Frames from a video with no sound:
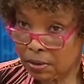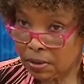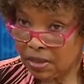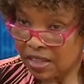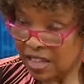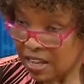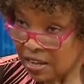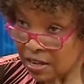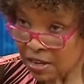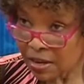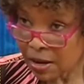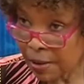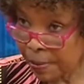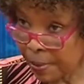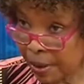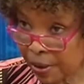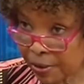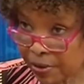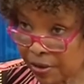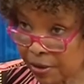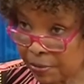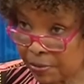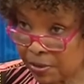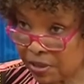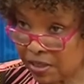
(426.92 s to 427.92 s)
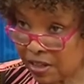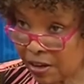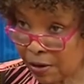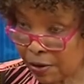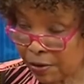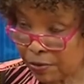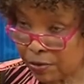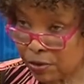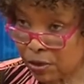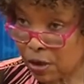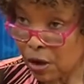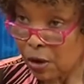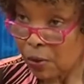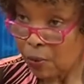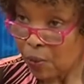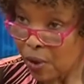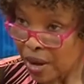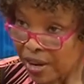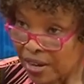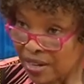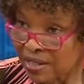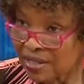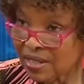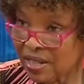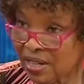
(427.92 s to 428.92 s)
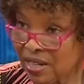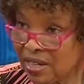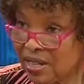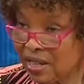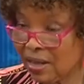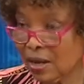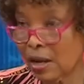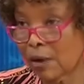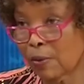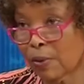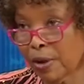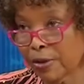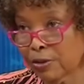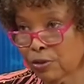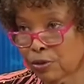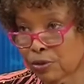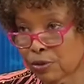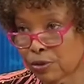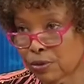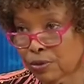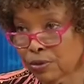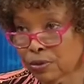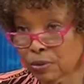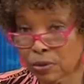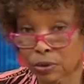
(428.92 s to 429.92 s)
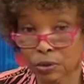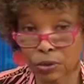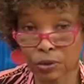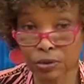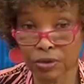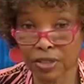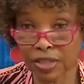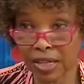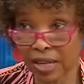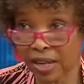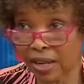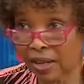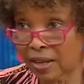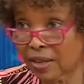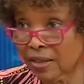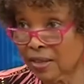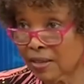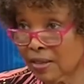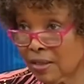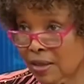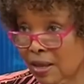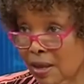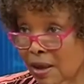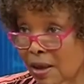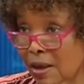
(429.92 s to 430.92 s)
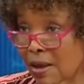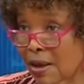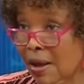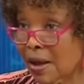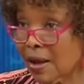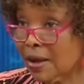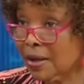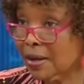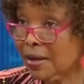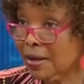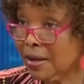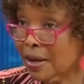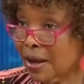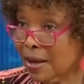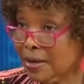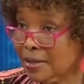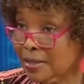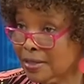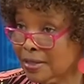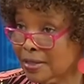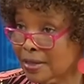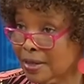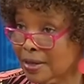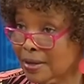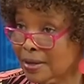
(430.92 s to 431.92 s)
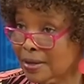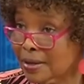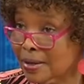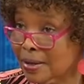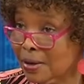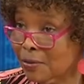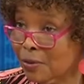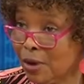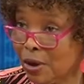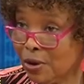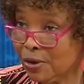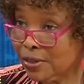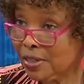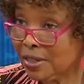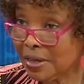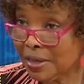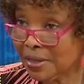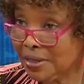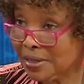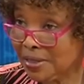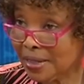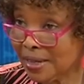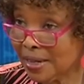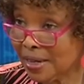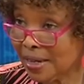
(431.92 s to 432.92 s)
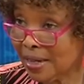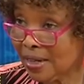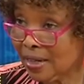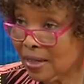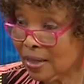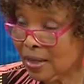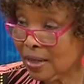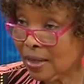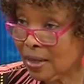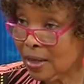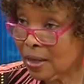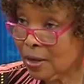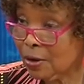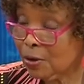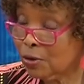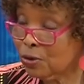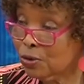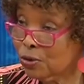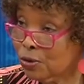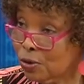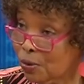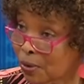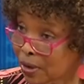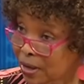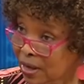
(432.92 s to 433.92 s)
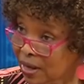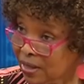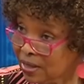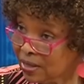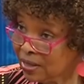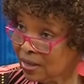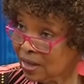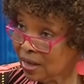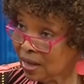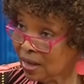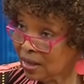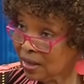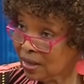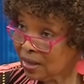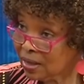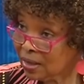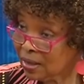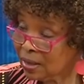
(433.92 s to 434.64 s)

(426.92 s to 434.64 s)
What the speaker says: thinking about themselves. What is it that I want to do? Today is World Cancer Day. You know what I say?